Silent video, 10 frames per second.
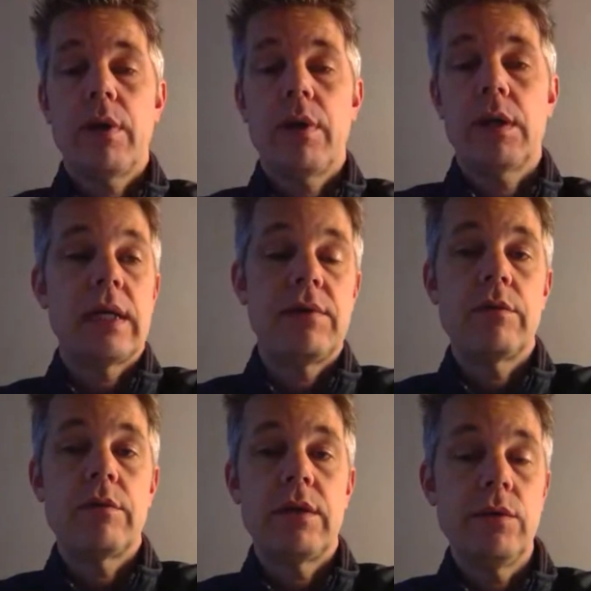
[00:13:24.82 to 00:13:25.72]

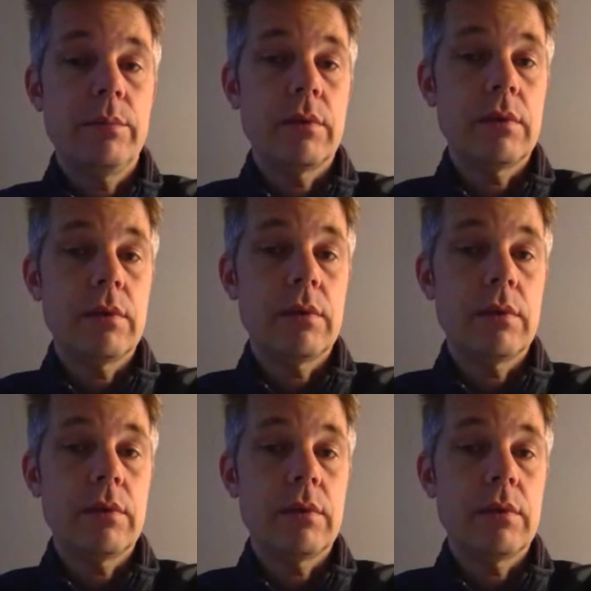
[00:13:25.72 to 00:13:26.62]
services. So that's
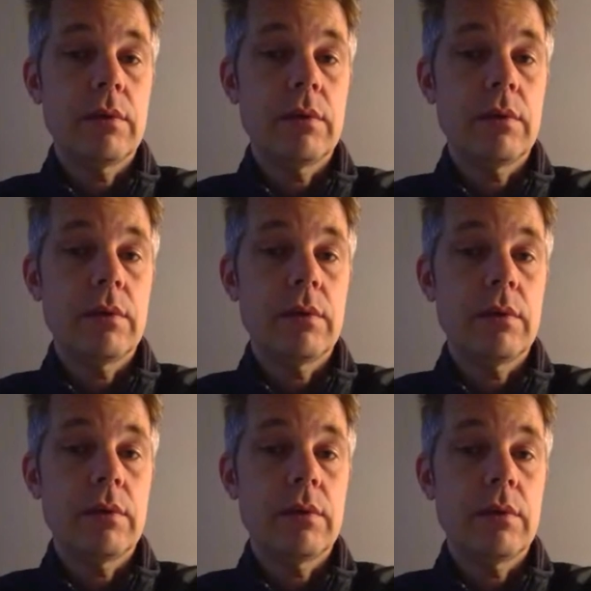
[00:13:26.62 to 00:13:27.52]
new book,
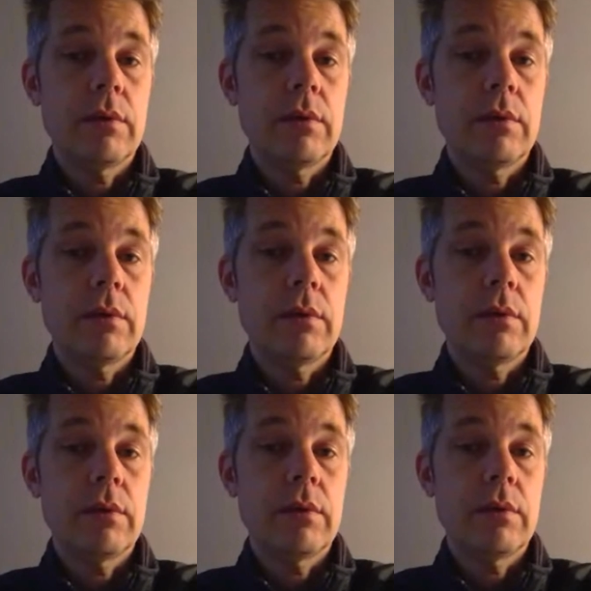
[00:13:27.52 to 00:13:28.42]
Managing for
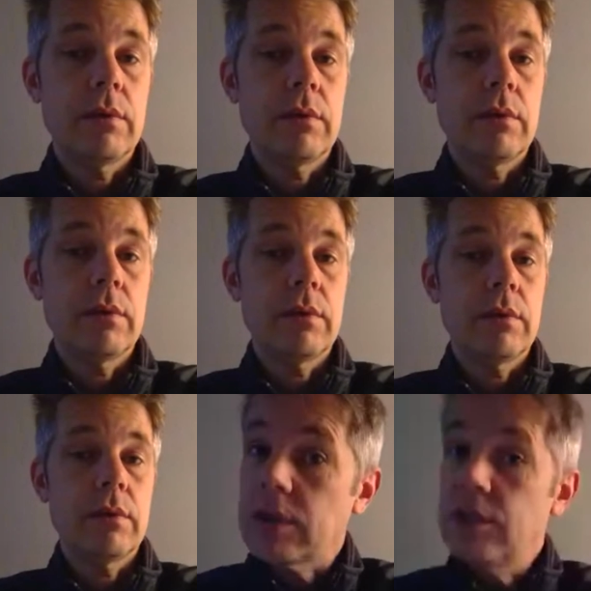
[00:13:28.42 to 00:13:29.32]
Happiness,
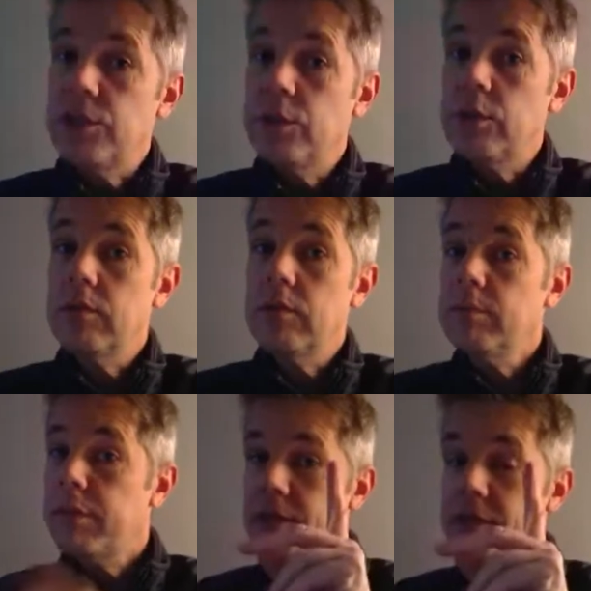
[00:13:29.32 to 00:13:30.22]
which will be
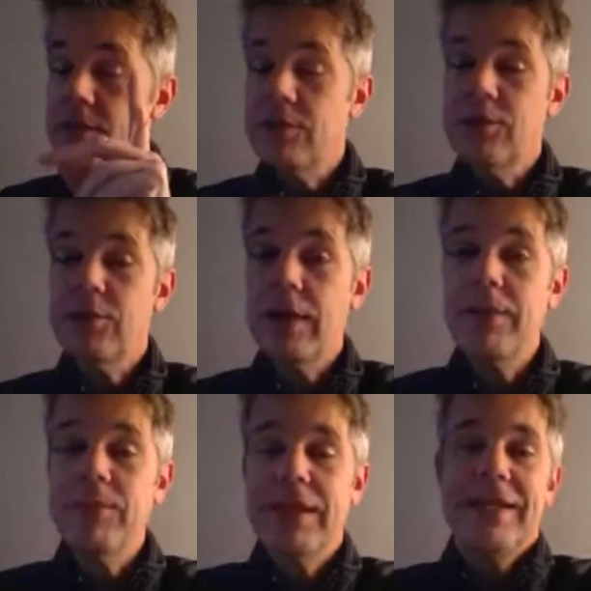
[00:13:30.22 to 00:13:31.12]
out in June.
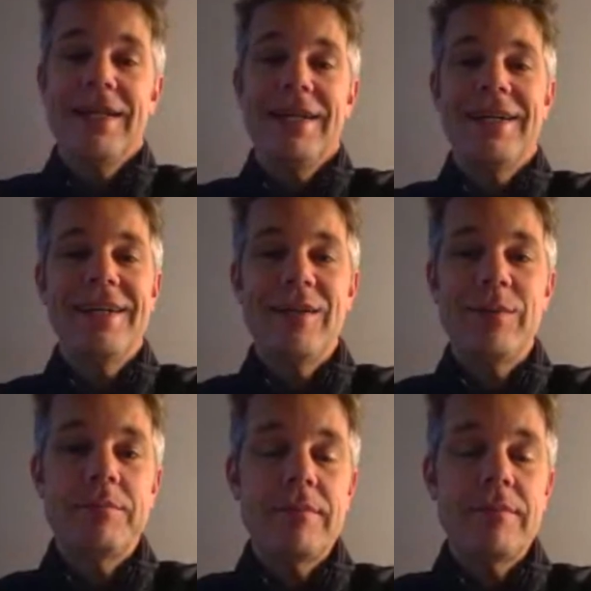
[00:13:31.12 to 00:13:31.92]
Pay attention to that.